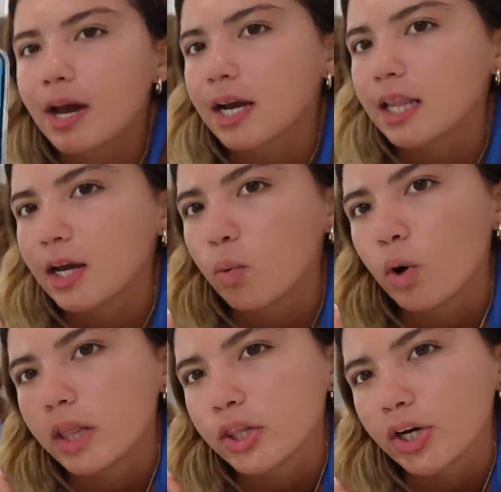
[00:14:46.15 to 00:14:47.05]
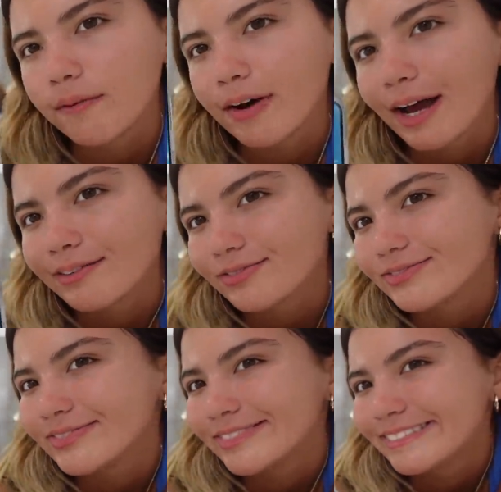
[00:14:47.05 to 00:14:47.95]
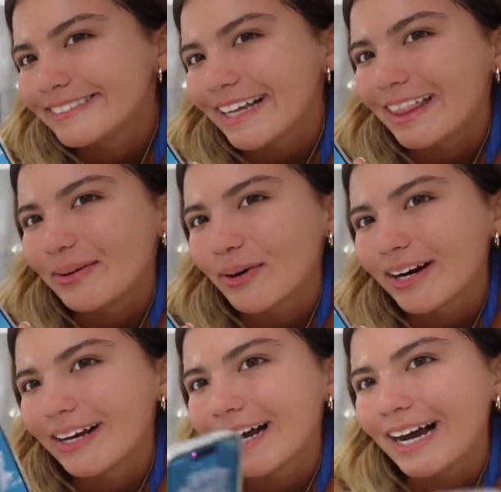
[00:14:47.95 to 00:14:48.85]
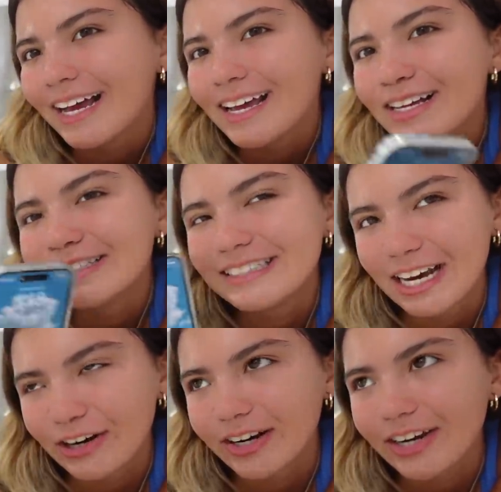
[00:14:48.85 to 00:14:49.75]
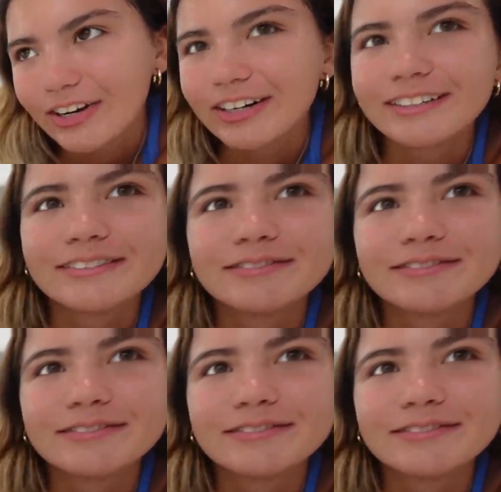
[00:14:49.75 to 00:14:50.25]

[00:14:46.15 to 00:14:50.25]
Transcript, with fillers: back at like 1:35. And then we're gonna decorate her.